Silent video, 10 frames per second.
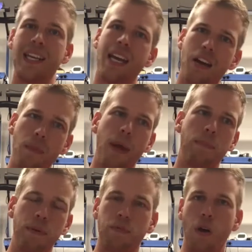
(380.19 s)
Now it
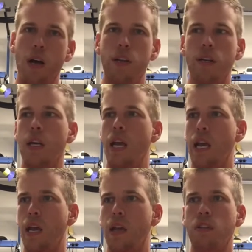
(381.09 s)
might be fraud,
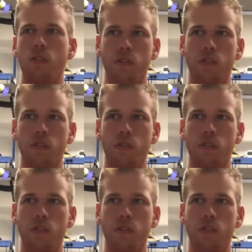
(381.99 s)
and